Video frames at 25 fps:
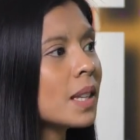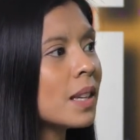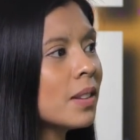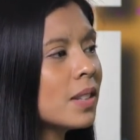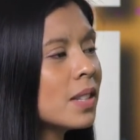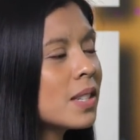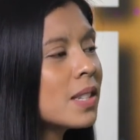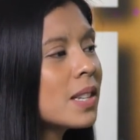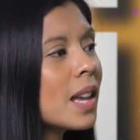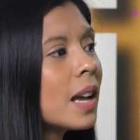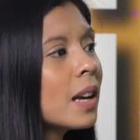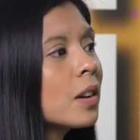
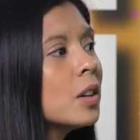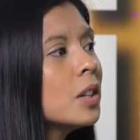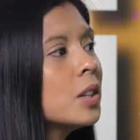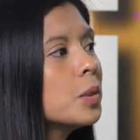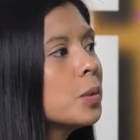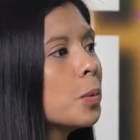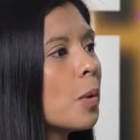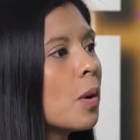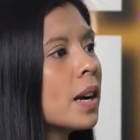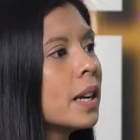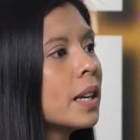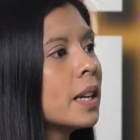The
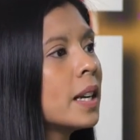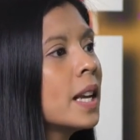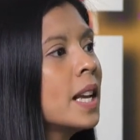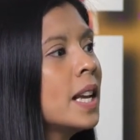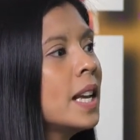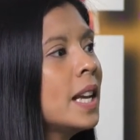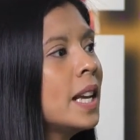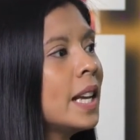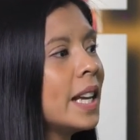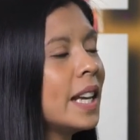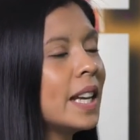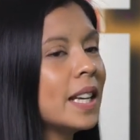second one
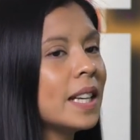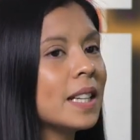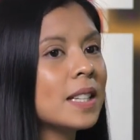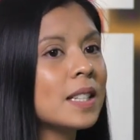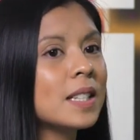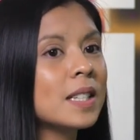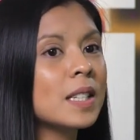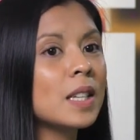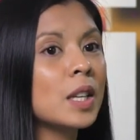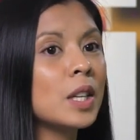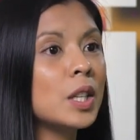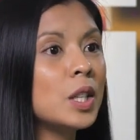
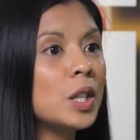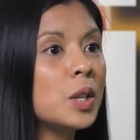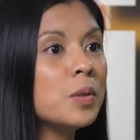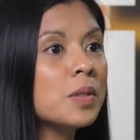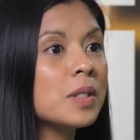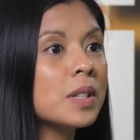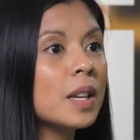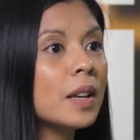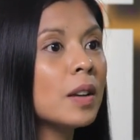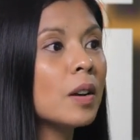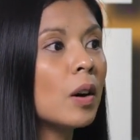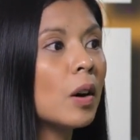is
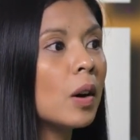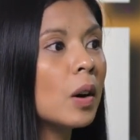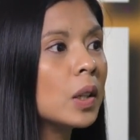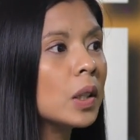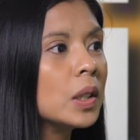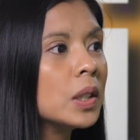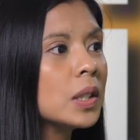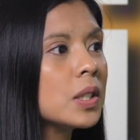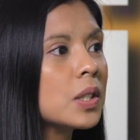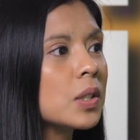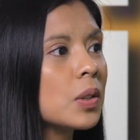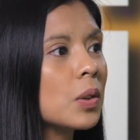using
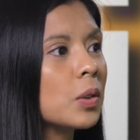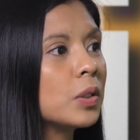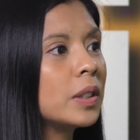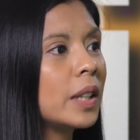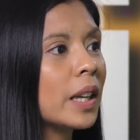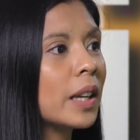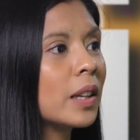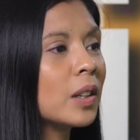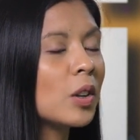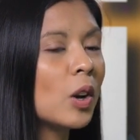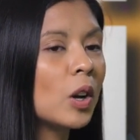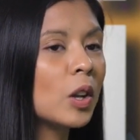also
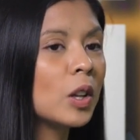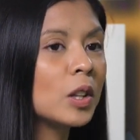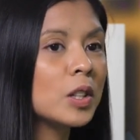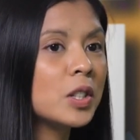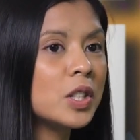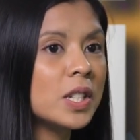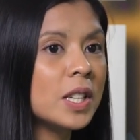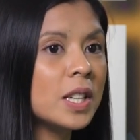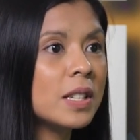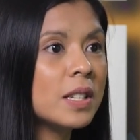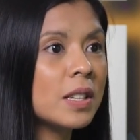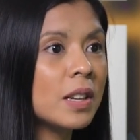
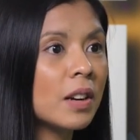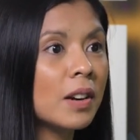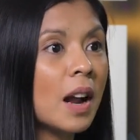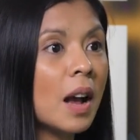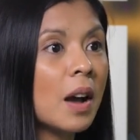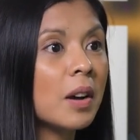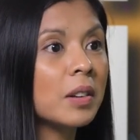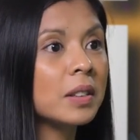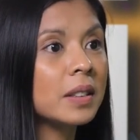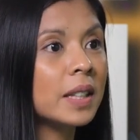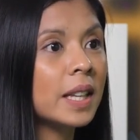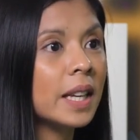technologies
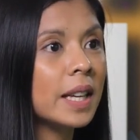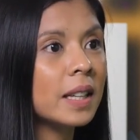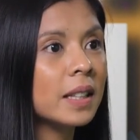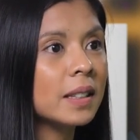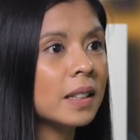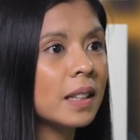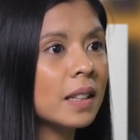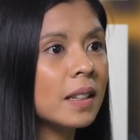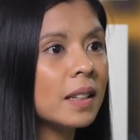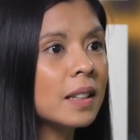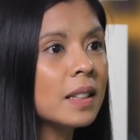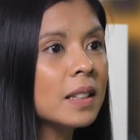around
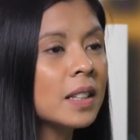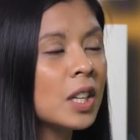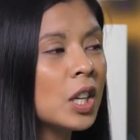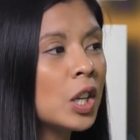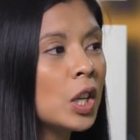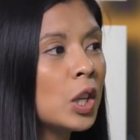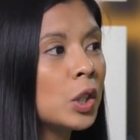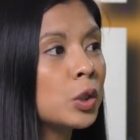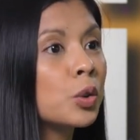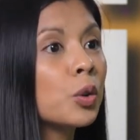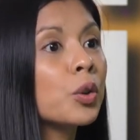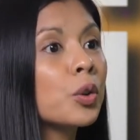data
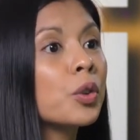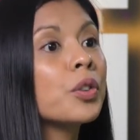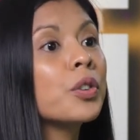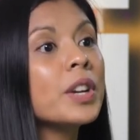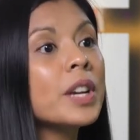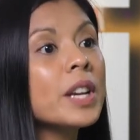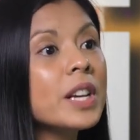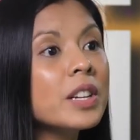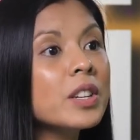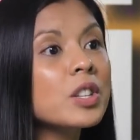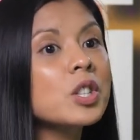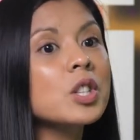to
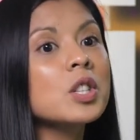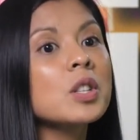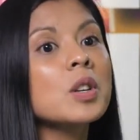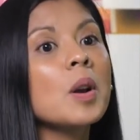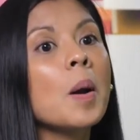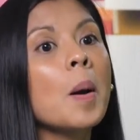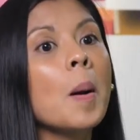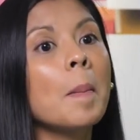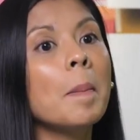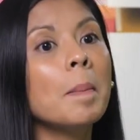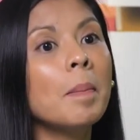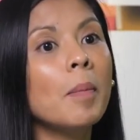reach
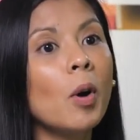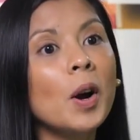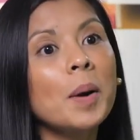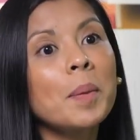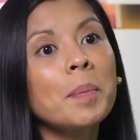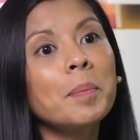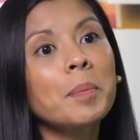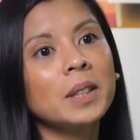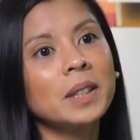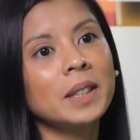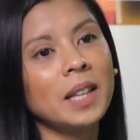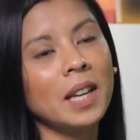
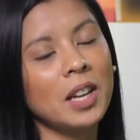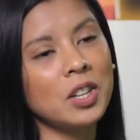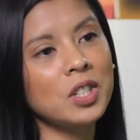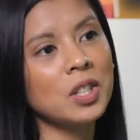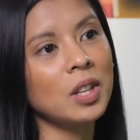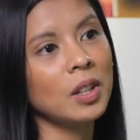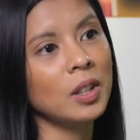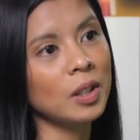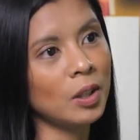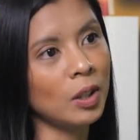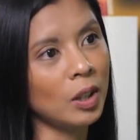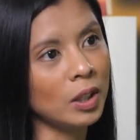more
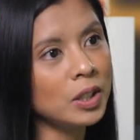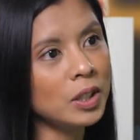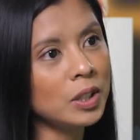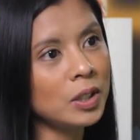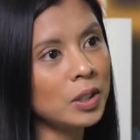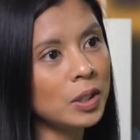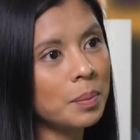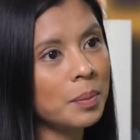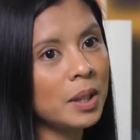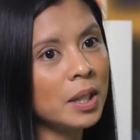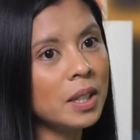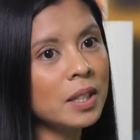potential
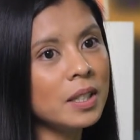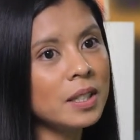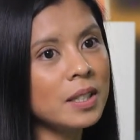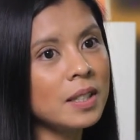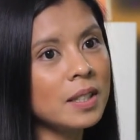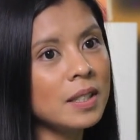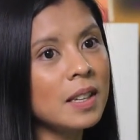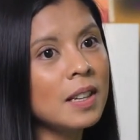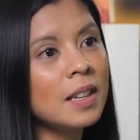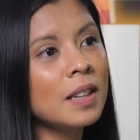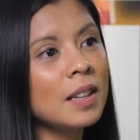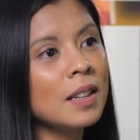
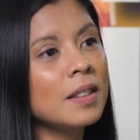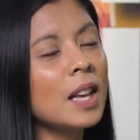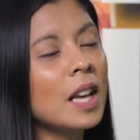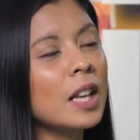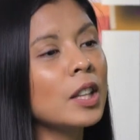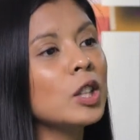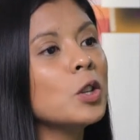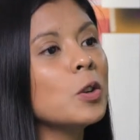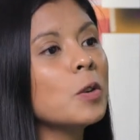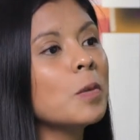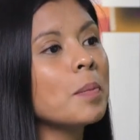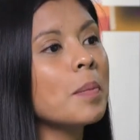customers
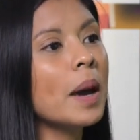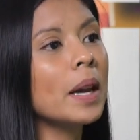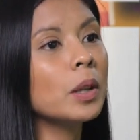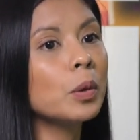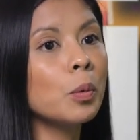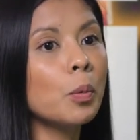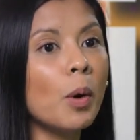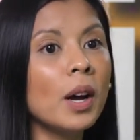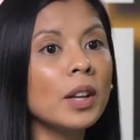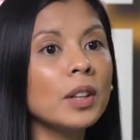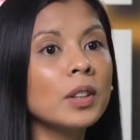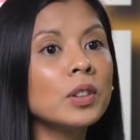that you
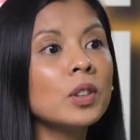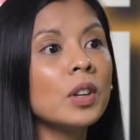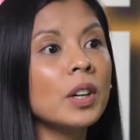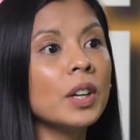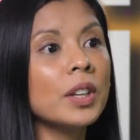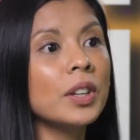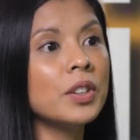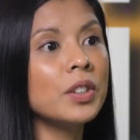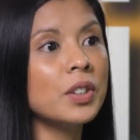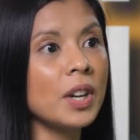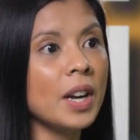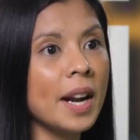might want to
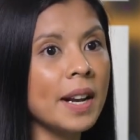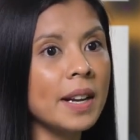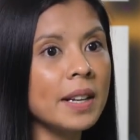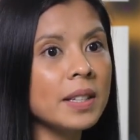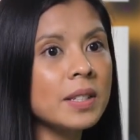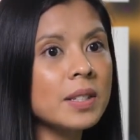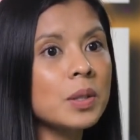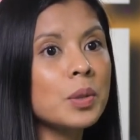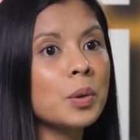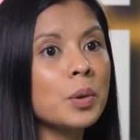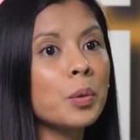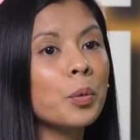
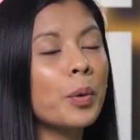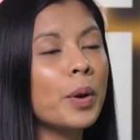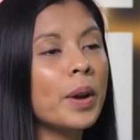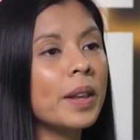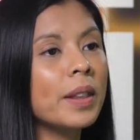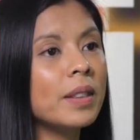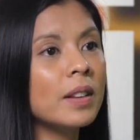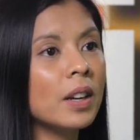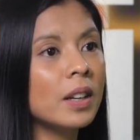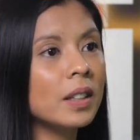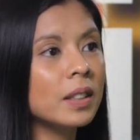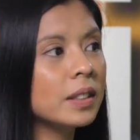address
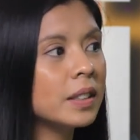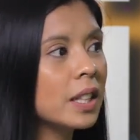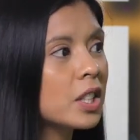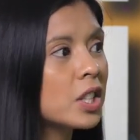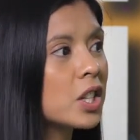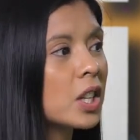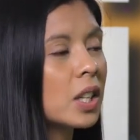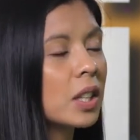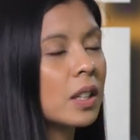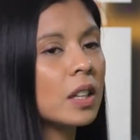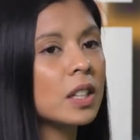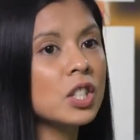with your
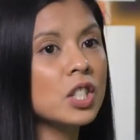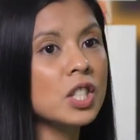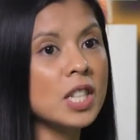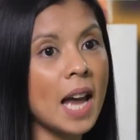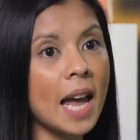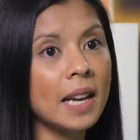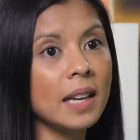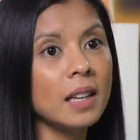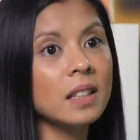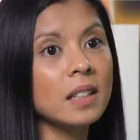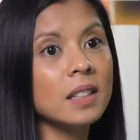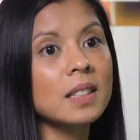digital
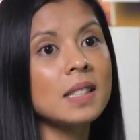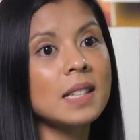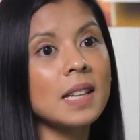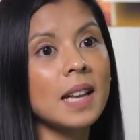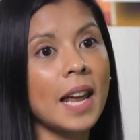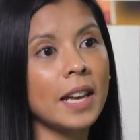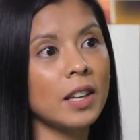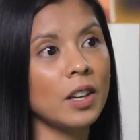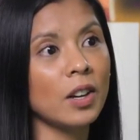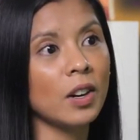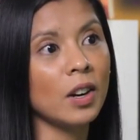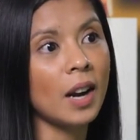channels
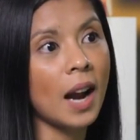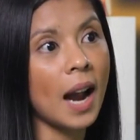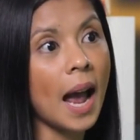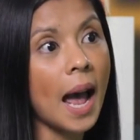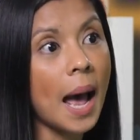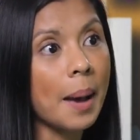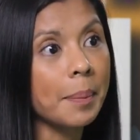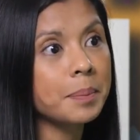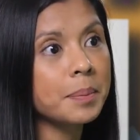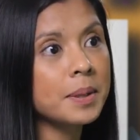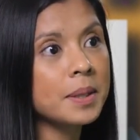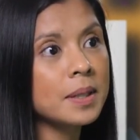like your
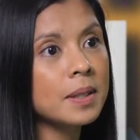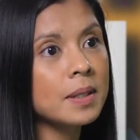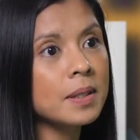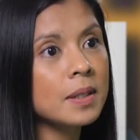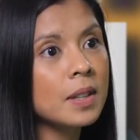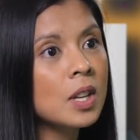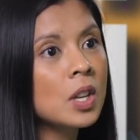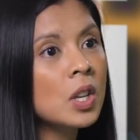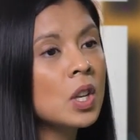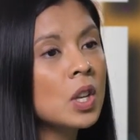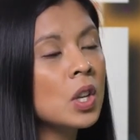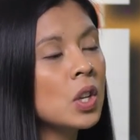apps.
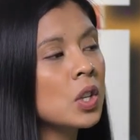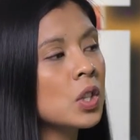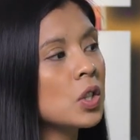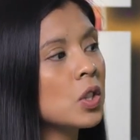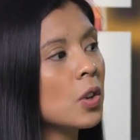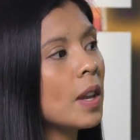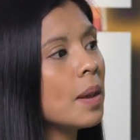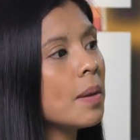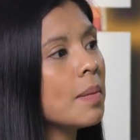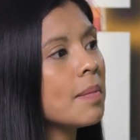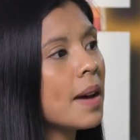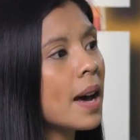
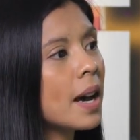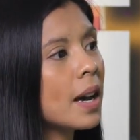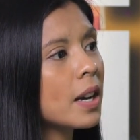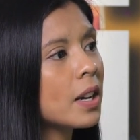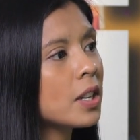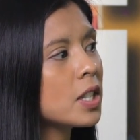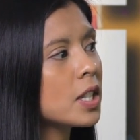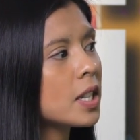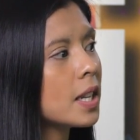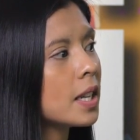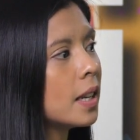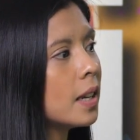So
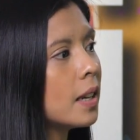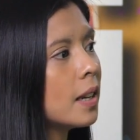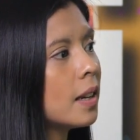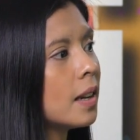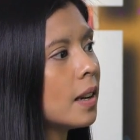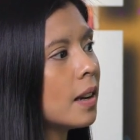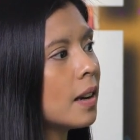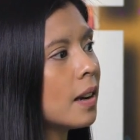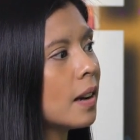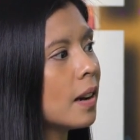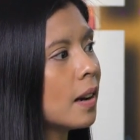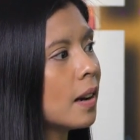imagine